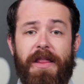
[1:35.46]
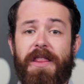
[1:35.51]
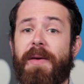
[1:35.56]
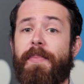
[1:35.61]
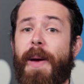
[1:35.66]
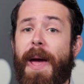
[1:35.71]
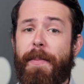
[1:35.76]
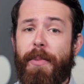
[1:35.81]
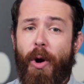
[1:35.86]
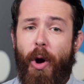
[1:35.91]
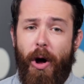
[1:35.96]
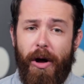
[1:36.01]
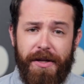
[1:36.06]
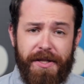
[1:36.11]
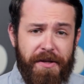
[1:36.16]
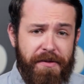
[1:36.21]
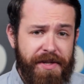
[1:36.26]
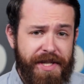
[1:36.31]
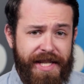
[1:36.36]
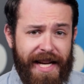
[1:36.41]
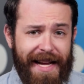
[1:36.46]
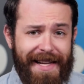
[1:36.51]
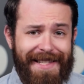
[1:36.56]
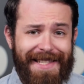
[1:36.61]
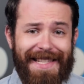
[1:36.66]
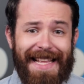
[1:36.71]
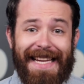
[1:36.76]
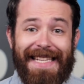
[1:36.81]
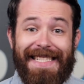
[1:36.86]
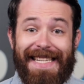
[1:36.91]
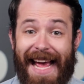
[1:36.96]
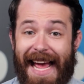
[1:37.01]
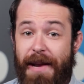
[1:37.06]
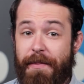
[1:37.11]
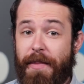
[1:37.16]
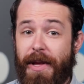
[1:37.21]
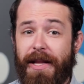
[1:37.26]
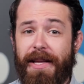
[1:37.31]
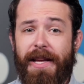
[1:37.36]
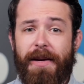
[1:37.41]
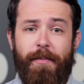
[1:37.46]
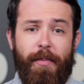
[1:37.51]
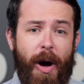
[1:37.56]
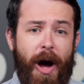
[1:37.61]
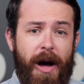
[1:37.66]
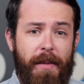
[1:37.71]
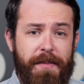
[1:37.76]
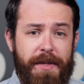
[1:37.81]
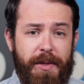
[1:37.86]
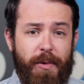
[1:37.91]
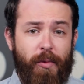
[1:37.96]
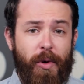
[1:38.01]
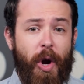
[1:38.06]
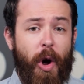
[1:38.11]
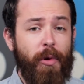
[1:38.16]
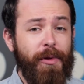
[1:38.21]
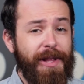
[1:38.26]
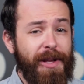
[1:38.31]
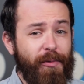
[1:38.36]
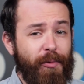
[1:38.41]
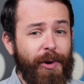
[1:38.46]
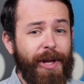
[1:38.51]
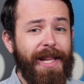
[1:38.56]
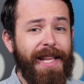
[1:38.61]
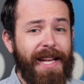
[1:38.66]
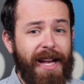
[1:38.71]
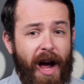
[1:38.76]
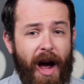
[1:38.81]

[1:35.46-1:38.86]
The paper also states that 10 million pumps would only really